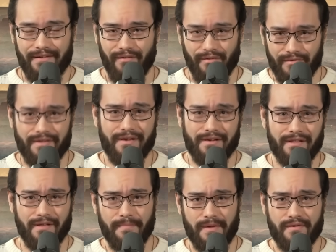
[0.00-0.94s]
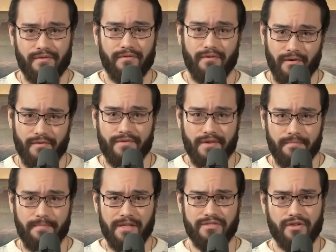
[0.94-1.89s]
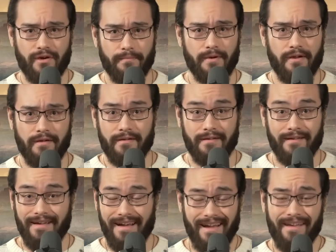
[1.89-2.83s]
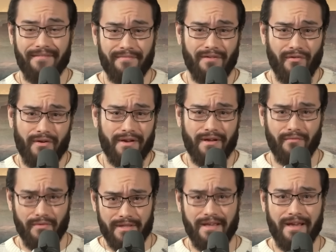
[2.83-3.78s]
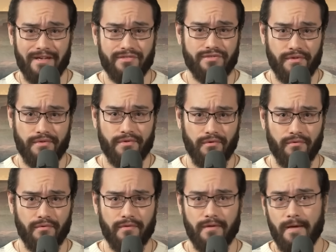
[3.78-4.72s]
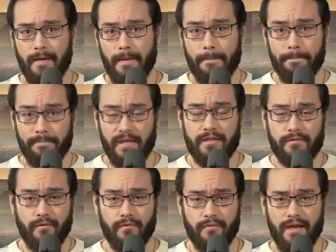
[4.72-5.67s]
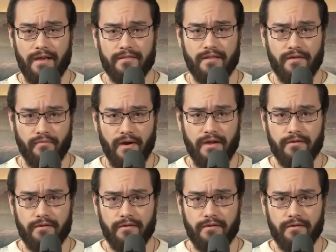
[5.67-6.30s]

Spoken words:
all the clippings on R.C. Beach Company, I have no idea what they actually sold. In their own ad, they write,